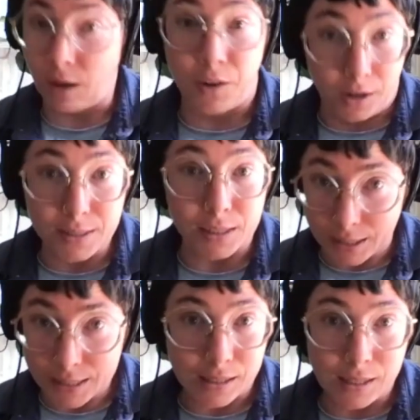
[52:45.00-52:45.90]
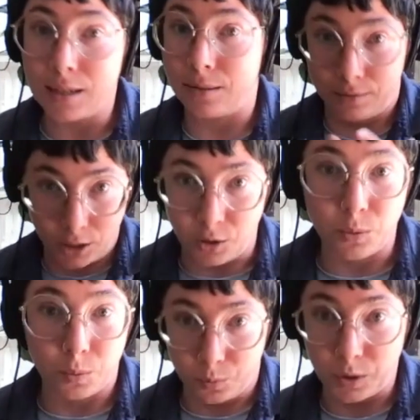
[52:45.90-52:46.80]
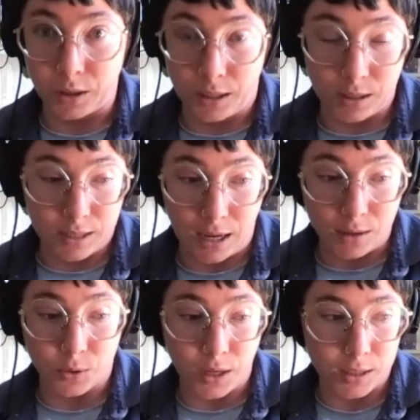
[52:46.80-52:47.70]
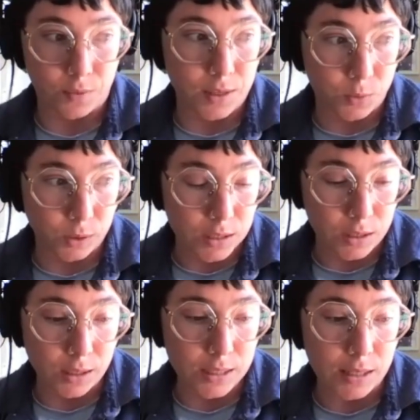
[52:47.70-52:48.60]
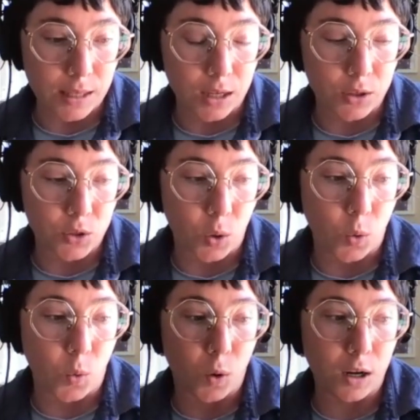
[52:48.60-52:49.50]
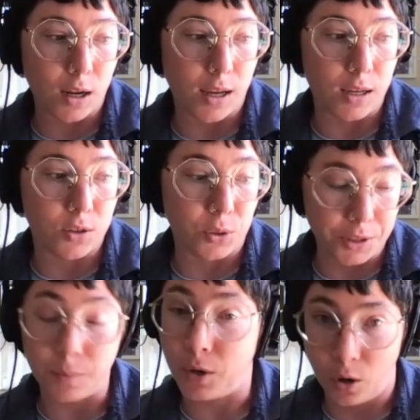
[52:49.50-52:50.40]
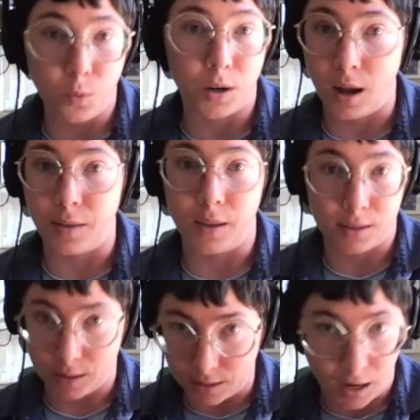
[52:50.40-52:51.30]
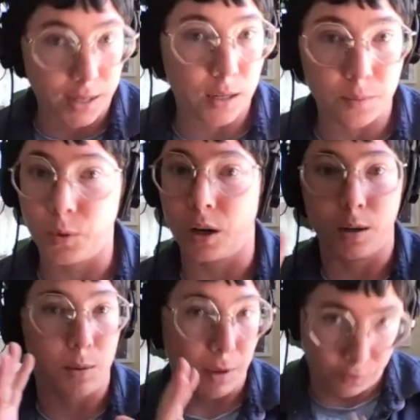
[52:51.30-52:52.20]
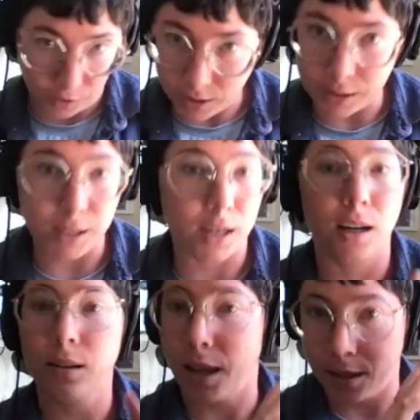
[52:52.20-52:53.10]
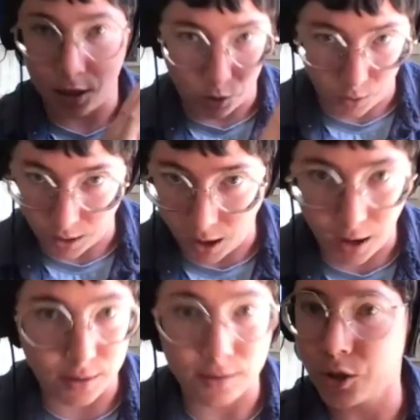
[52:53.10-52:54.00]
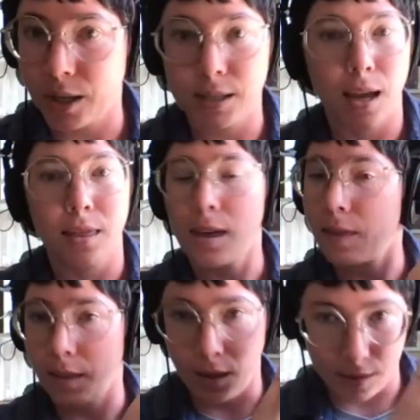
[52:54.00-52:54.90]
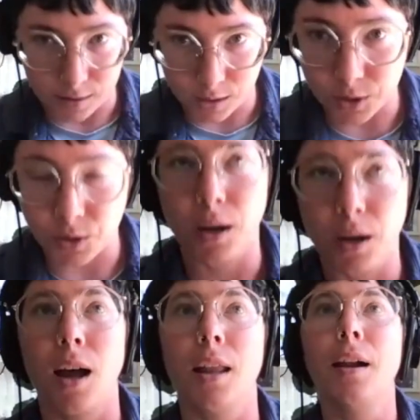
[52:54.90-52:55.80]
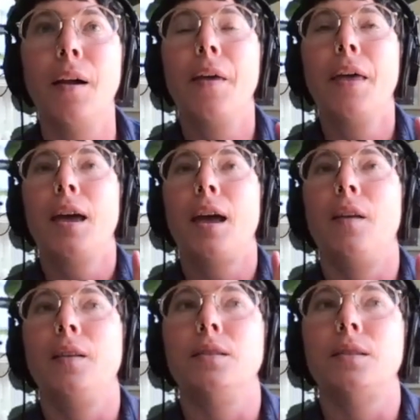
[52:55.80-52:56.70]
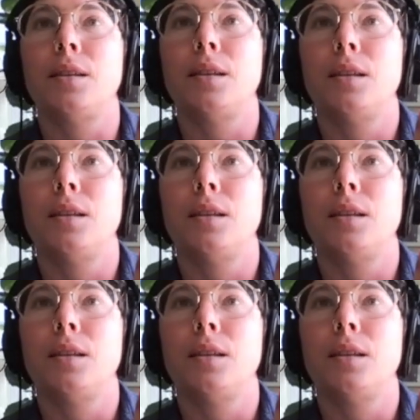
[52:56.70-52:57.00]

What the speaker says: that very seriously and, really take those kinds of things really seriously. And so I told them, no, we're not like, we are going to make very clear, like that you are not a trans athlete, that like, this is what's going on. And